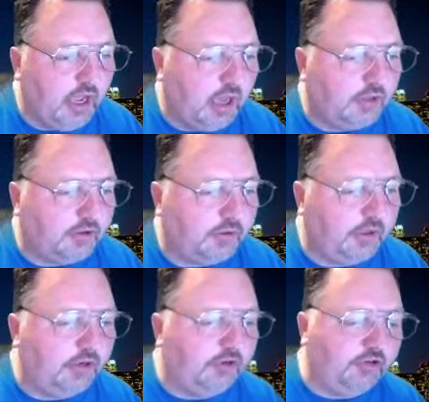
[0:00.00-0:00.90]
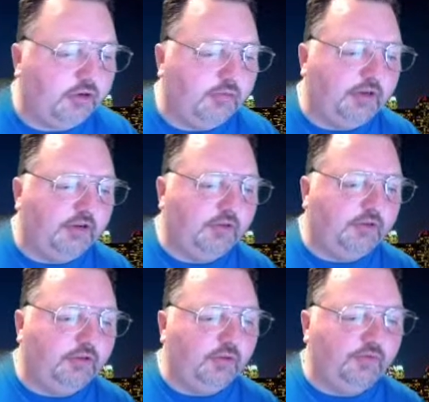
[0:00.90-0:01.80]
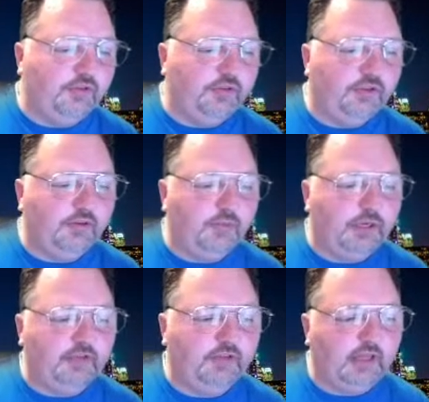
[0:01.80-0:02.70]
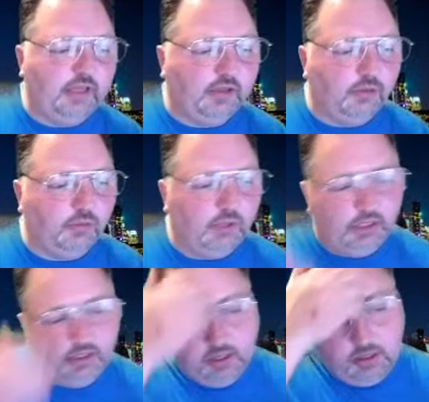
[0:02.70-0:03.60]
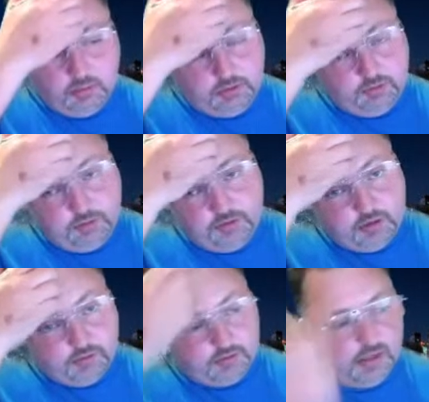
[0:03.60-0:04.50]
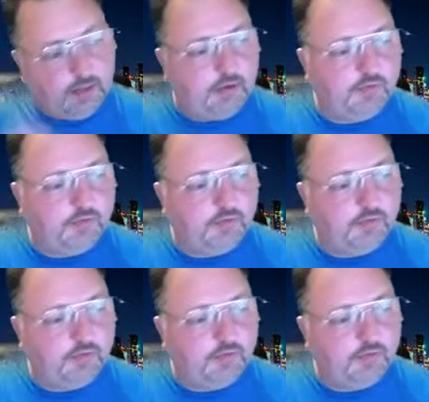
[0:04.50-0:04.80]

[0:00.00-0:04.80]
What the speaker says: Other creators should reach out to you. If you see somebody say that and you're willing, please reach out to them.